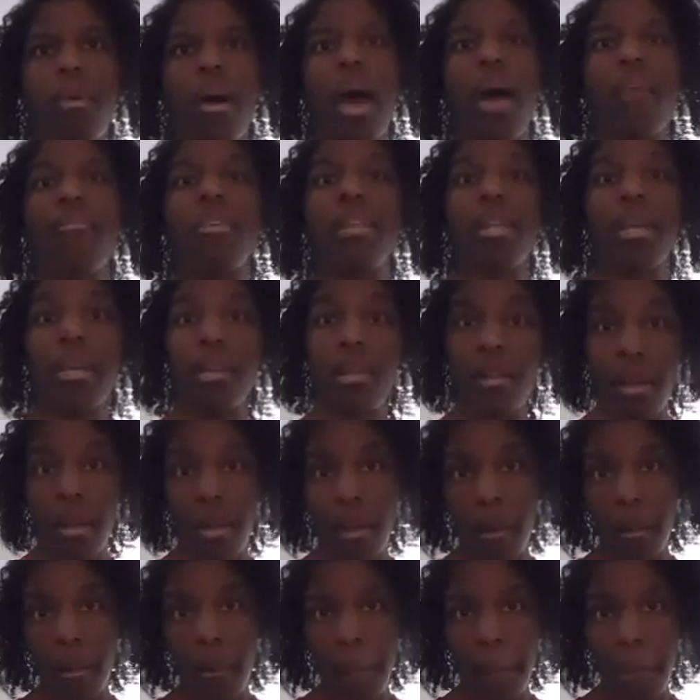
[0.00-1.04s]
have an
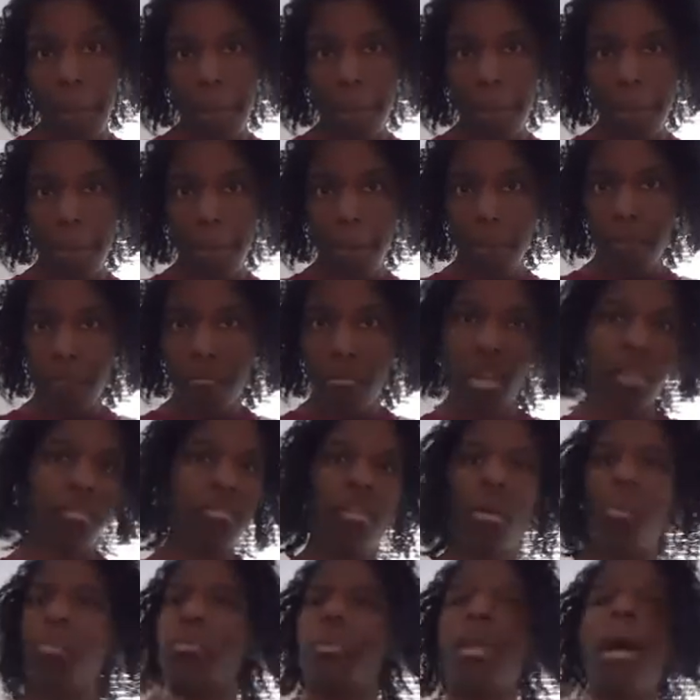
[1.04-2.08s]
ending because
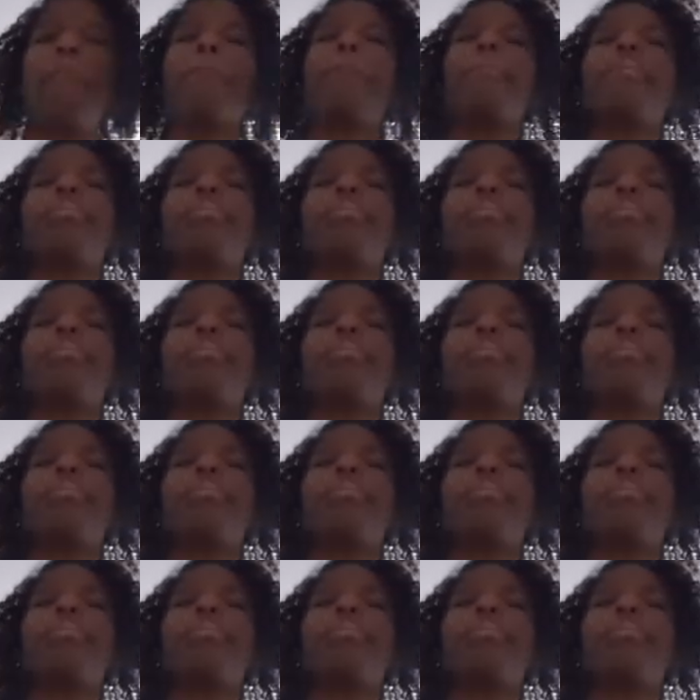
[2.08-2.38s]
they were not